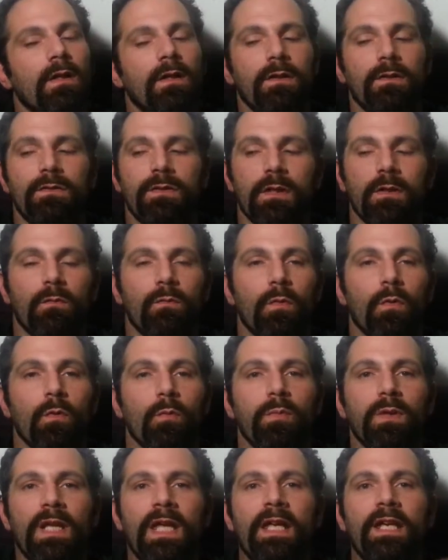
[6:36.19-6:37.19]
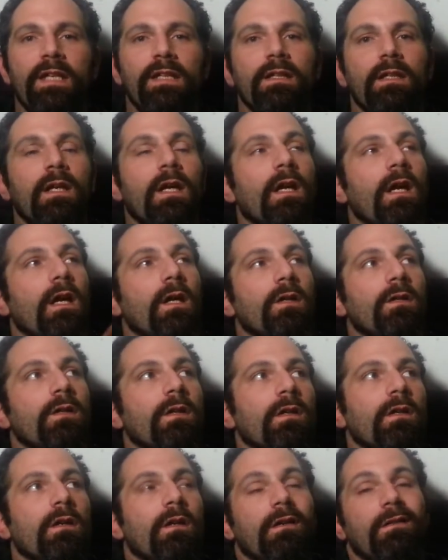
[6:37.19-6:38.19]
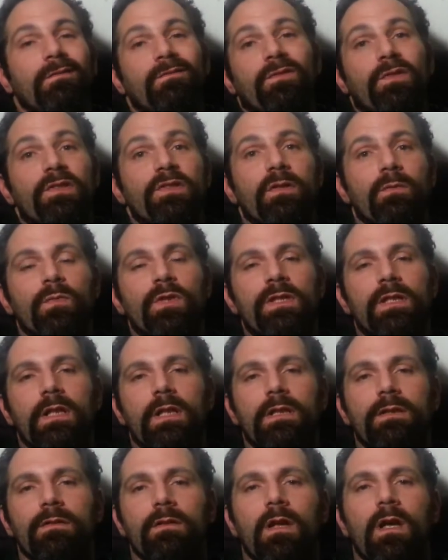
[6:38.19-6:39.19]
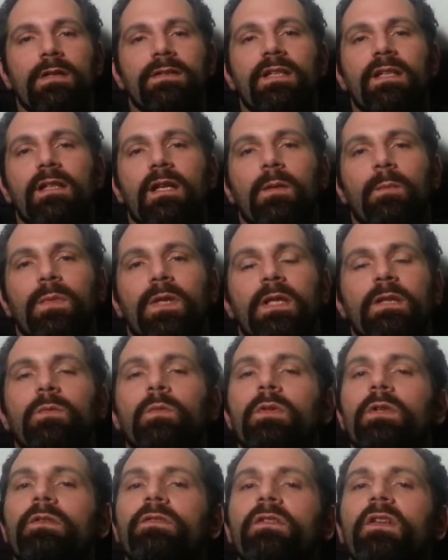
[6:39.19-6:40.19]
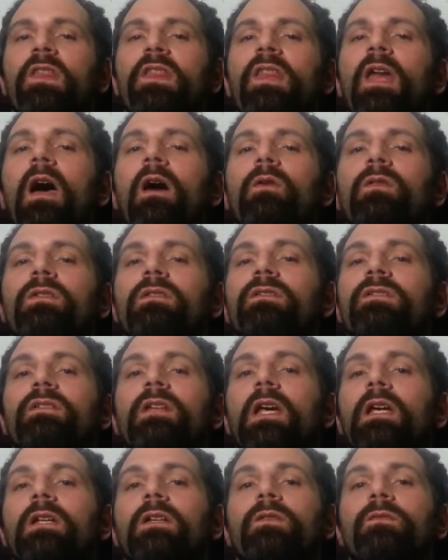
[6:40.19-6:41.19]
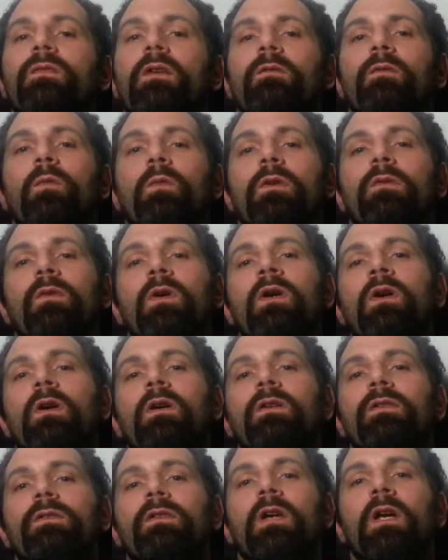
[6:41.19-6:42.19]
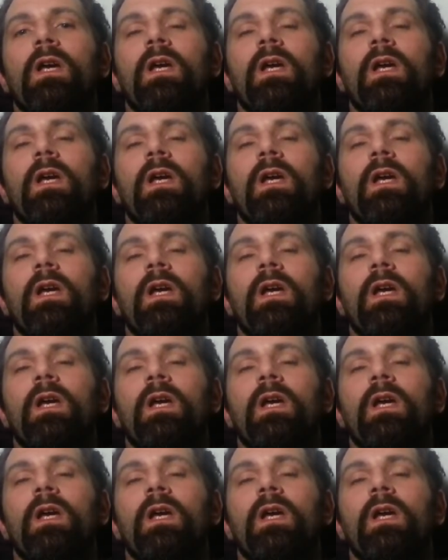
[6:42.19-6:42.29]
You take a rogue planet, and for some reason it gets lost in that place where there's 1,000 seconds for every one of ours.